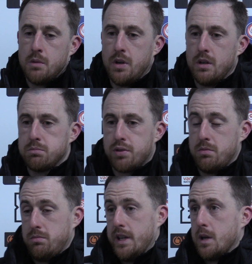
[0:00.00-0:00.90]
but
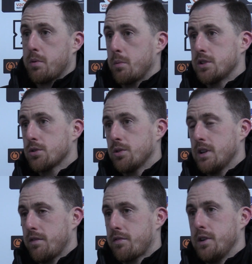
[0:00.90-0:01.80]
we could have probably scored
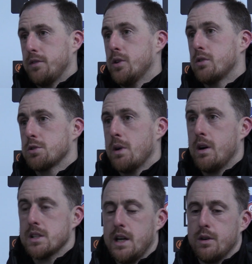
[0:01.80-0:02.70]
another 3 or 4 as
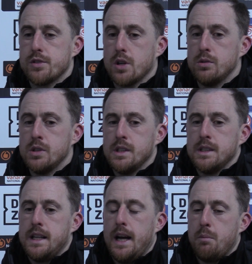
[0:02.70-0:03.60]
well ourselves. So
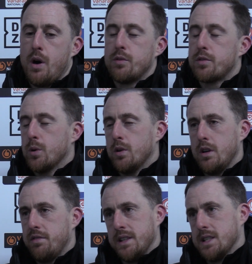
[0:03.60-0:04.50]
overall,
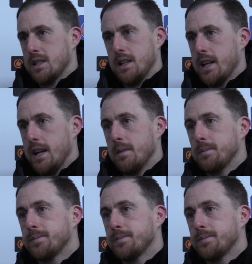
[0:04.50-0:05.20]
a fantastic day.